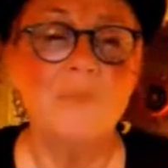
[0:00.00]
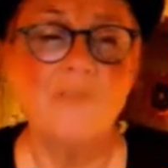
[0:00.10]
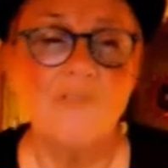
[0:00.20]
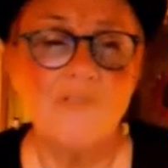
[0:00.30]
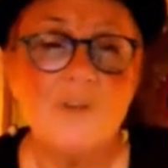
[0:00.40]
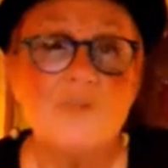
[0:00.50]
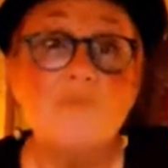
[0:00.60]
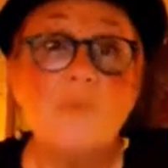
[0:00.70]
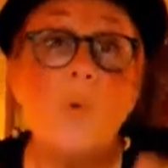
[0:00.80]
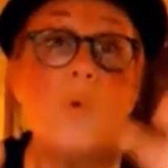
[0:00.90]
the
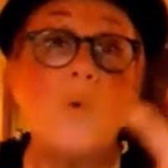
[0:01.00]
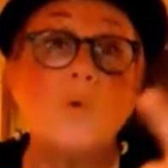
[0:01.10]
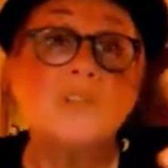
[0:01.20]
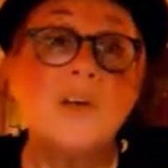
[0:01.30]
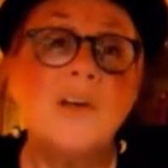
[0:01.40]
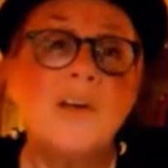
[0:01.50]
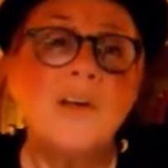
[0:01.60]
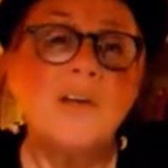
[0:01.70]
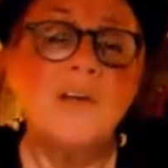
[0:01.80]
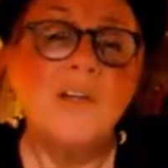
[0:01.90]
front paws.
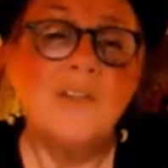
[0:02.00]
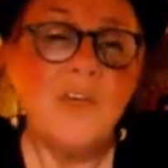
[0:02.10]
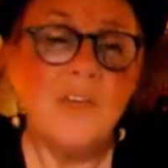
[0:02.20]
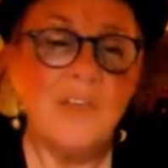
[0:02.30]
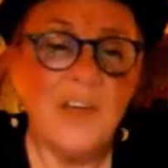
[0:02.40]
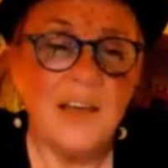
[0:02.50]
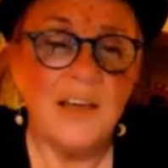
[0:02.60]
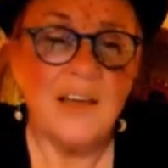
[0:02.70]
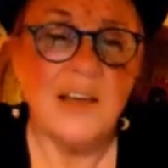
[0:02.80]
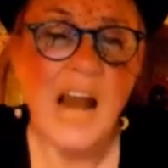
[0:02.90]
The
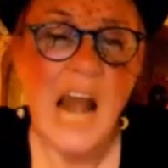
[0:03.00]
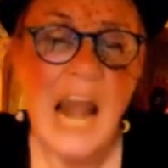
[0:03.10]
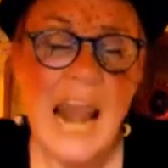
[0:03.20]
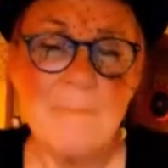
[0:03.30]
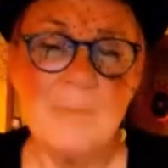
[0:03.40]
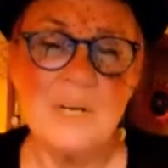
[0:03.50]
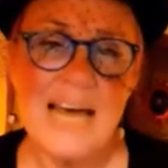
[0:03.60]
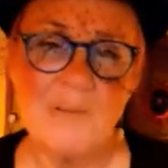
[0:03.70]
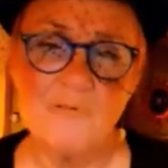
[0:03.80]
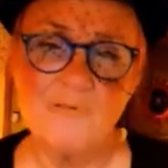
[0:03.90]
thing clambered
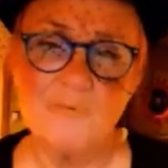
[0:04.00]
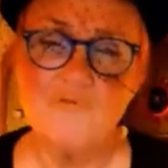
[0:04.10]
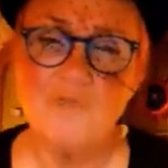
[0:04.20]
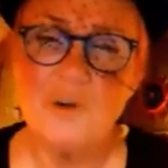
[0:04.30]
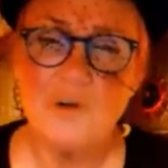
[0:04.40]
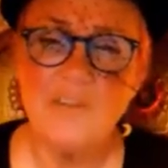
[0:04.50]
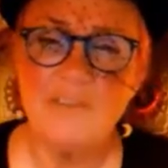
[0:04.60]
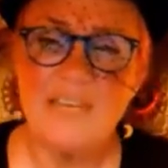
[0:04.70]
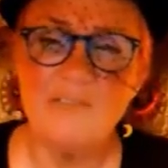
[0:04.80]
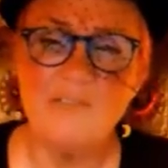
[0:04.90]
out from the ruin
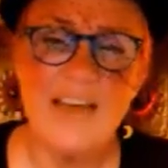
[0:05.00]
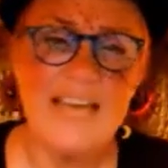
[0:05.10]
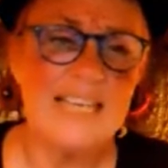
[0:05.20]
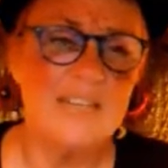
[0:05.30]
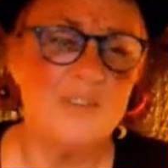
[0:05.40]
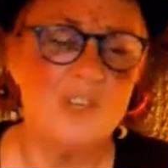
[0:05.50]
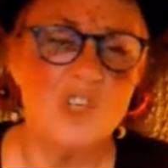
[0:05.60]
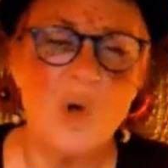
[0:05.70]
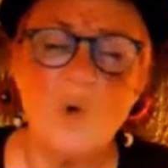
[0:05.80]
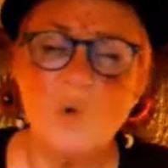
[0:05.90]
of his face, and the
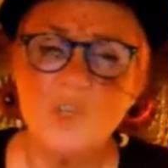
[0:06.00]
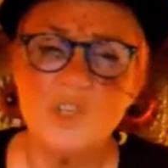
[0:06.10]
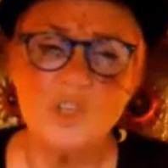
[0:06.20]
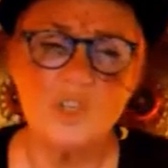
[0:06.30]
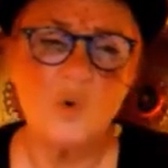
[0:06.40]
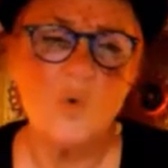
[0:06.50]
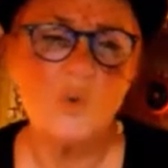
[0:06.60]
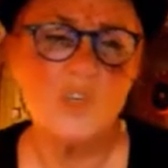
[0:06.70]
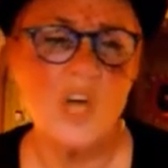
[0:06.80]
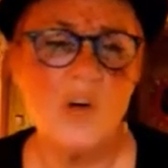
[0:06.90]
shoulders, the
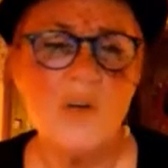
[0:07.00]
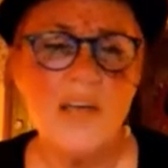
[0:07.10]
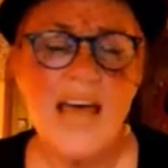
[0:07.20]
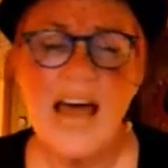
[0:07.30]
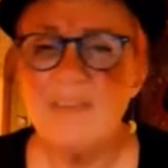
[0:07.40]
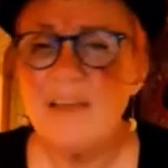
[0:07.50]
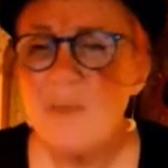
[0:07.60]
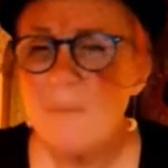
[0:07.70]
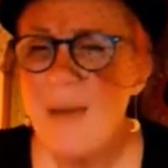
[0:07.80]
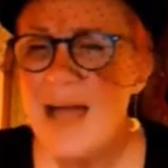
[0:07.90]
torso, and then
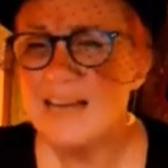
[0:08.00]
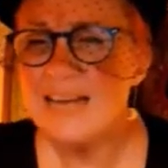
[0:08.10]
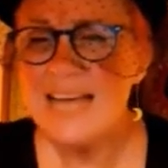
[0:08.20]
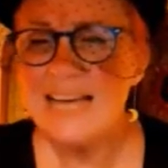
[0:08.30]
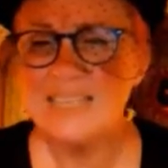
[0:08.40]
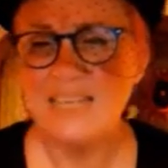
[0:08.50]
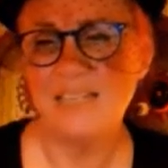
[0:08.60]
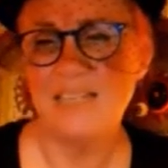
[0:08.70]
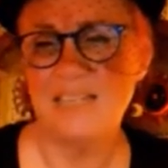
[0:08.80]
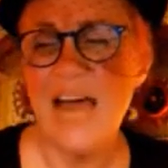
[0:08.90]
the back legs and
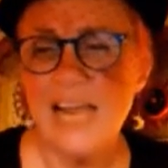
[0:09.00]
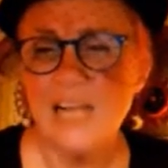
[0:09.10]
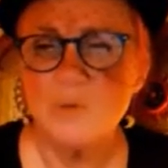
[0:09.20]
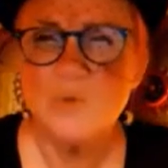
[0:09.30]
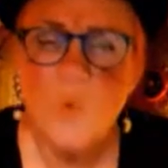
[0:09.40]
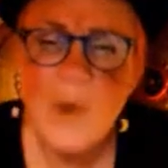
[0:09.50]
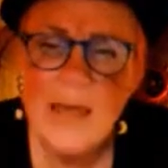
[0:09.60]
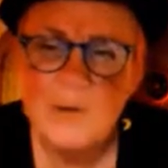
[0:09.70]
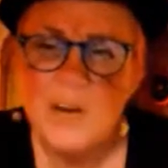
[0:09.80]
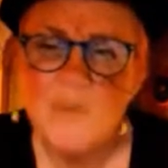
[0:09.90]
the tail was all
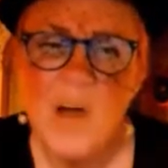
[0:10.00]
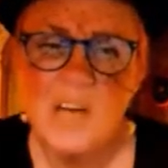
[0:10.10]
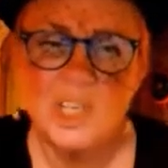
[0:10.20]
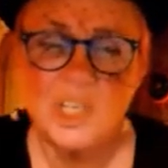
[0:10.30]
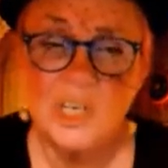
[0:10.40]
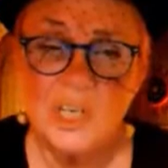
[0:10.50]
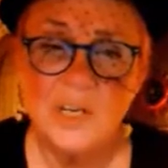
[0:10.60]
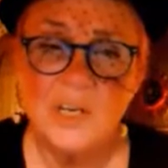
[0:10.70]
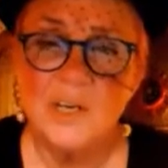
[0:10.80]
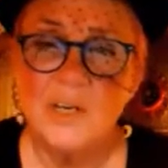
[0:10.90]
out in a rush.
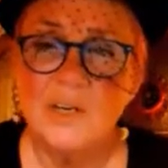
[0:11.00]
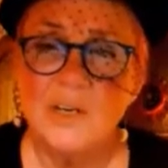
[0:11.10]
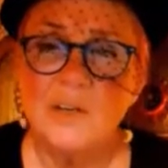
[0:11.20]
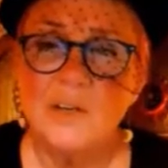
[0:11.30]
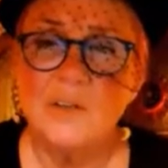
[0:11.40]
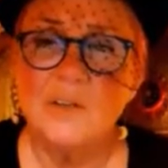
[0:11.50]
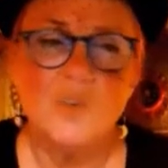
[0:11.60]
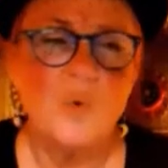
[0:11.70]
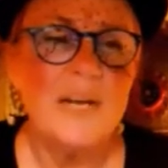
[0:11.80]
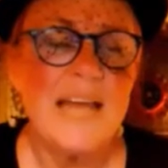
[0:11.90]
The
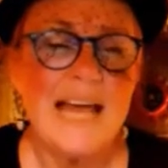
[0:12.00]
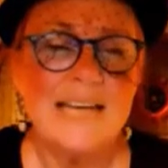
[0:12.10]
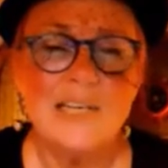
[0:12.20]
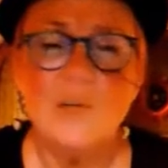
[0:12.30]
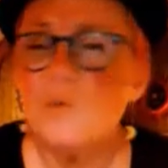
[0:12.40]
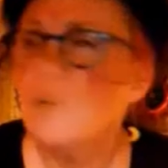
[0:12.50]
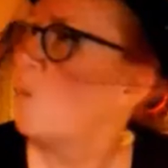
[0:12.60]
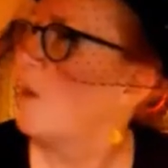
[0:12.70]
twin heirs looked at